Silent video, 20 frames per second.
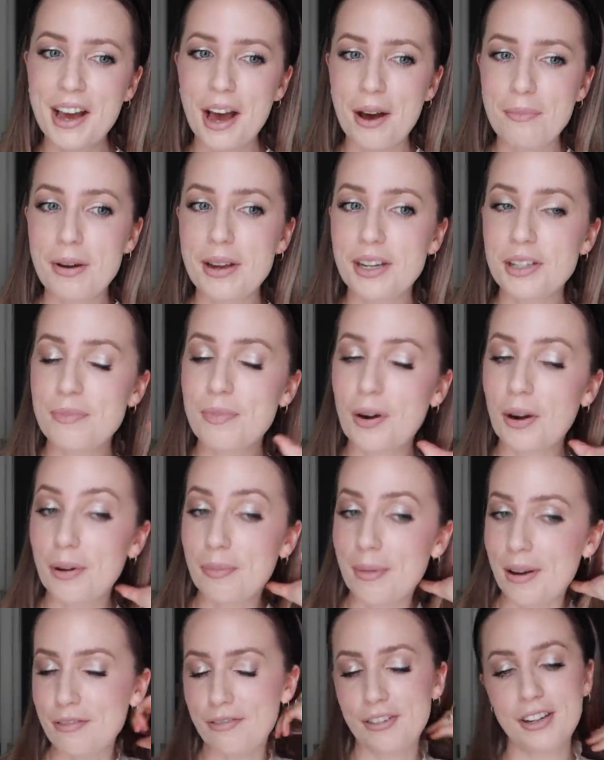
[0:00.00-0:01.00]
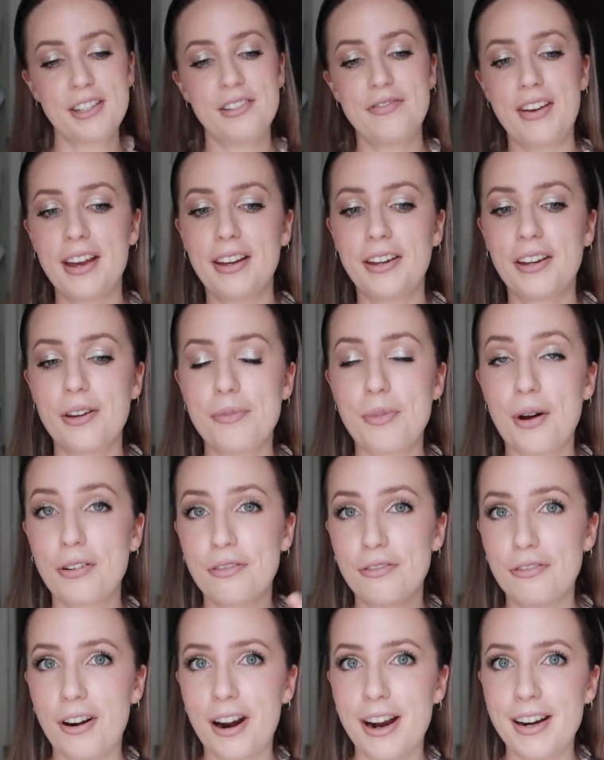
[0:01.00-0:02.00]
I'm actually borrowing my friend's vacuum on
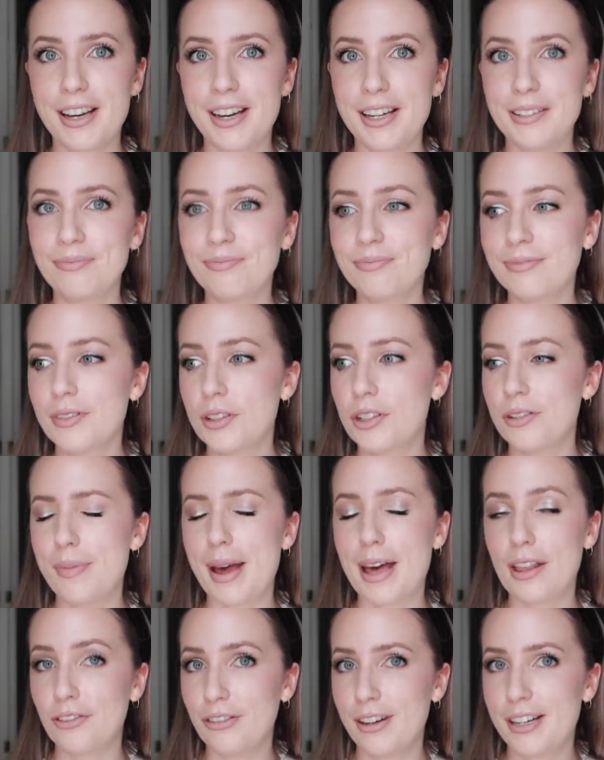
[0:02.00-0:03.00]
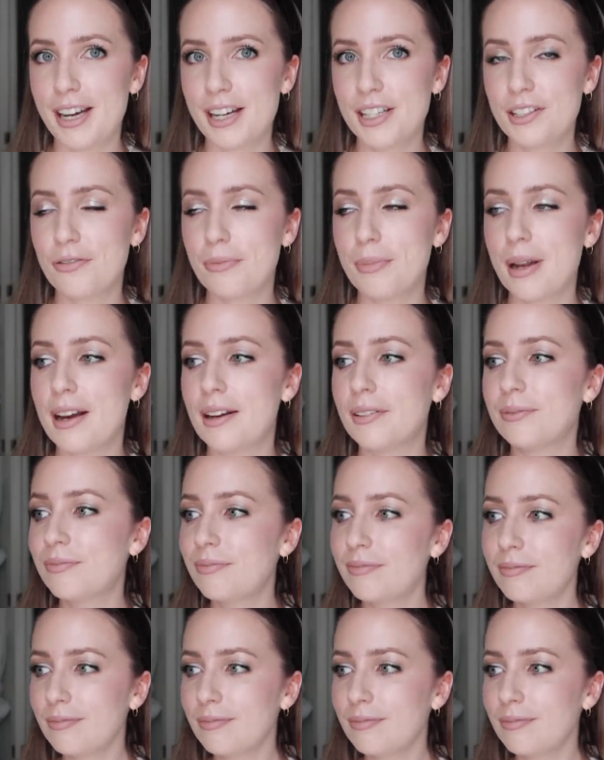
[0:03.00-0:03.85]
Friday, which is about three days from now,